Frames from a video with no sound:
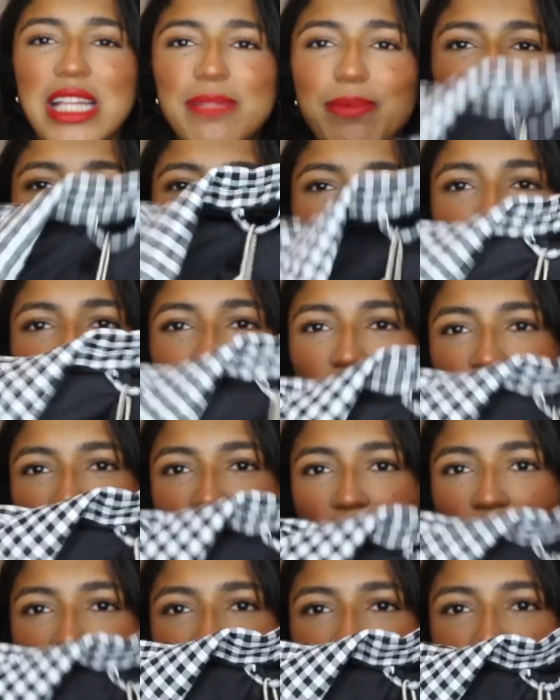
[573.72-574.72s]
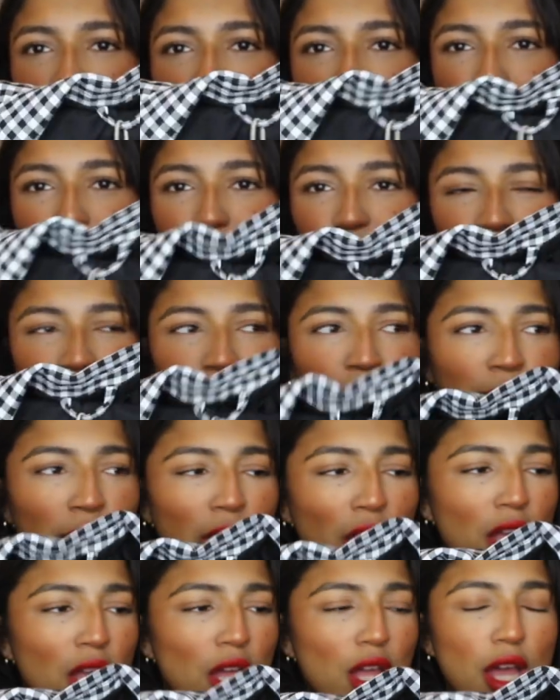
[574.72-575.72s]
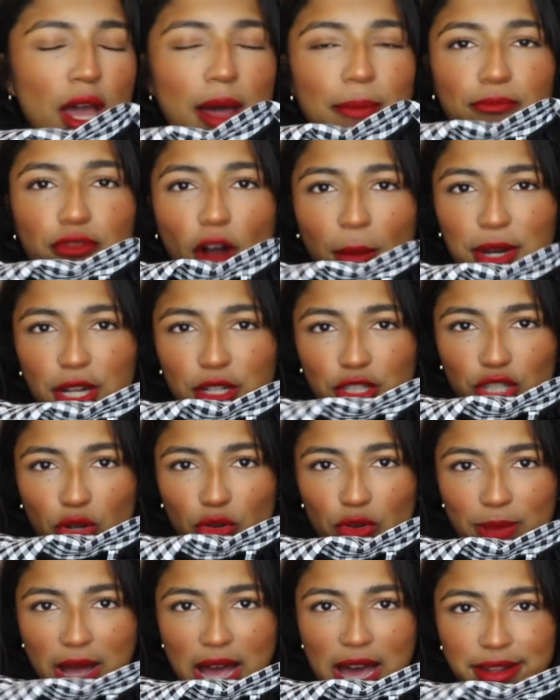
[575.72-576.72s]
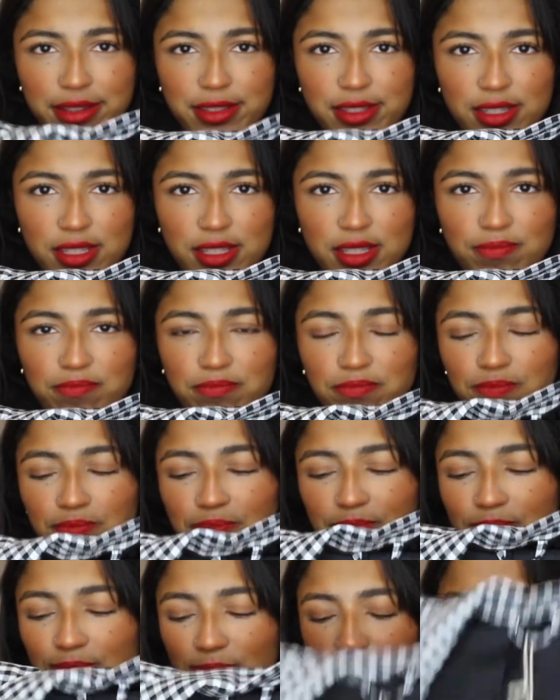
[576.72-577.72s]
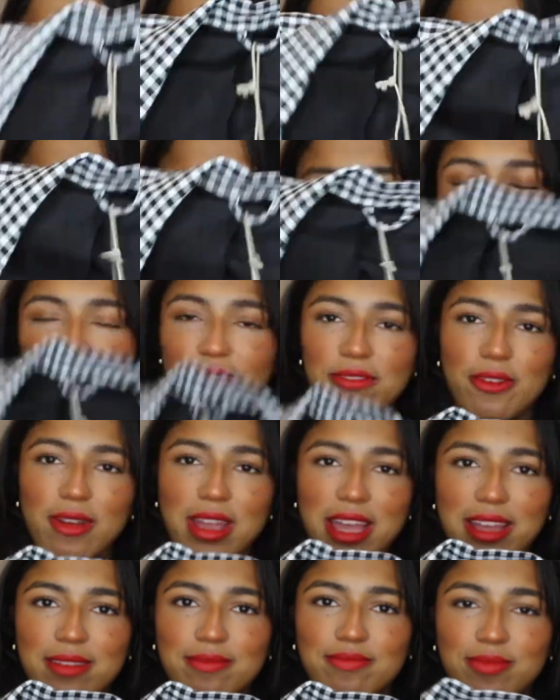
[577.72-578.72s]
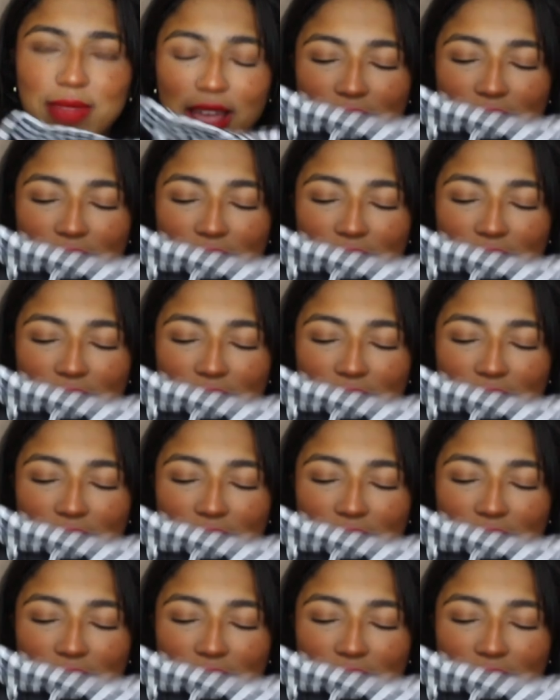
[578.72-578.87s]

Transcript: pads but they're not very like um, prominent shoulder pads. I'm just here for it.